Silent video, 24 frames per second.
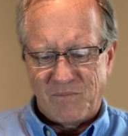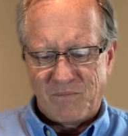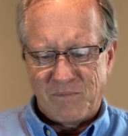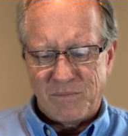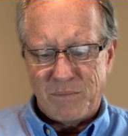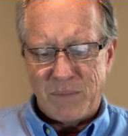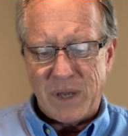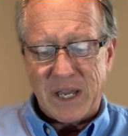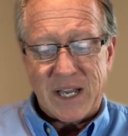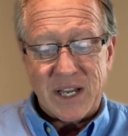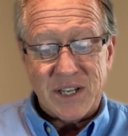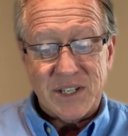
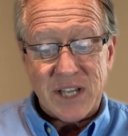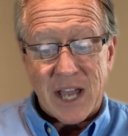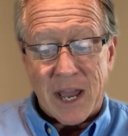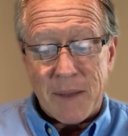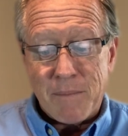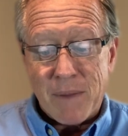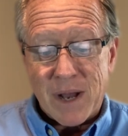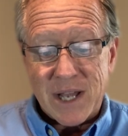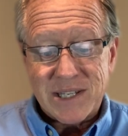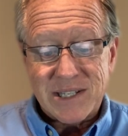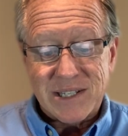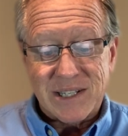because I
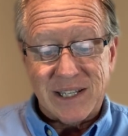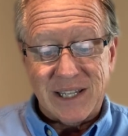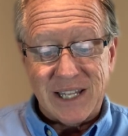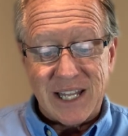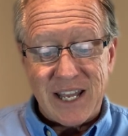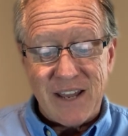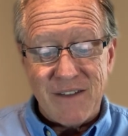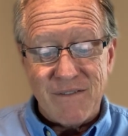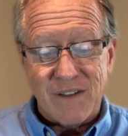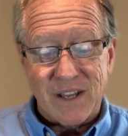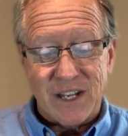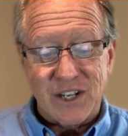must
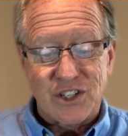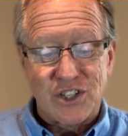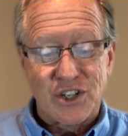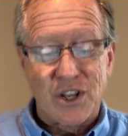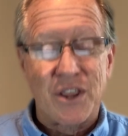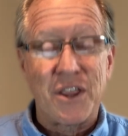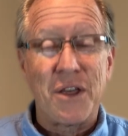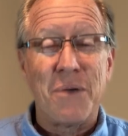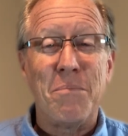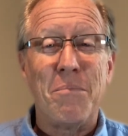leave it to the